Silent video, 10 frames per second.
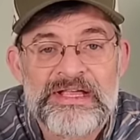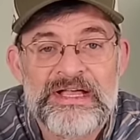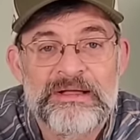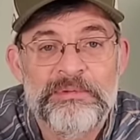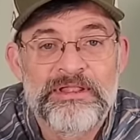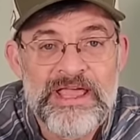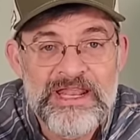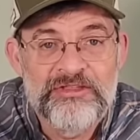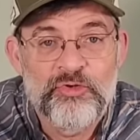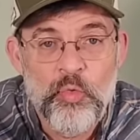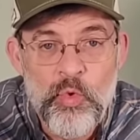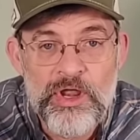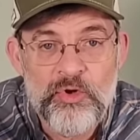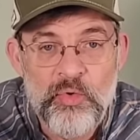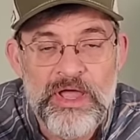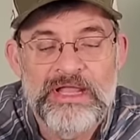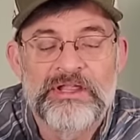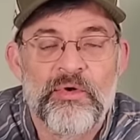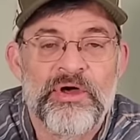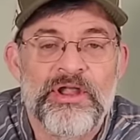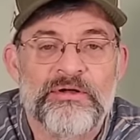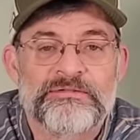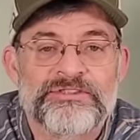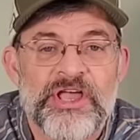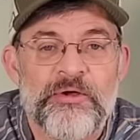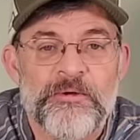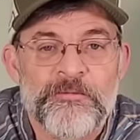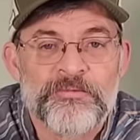Uh, but that is a winter weight going on, so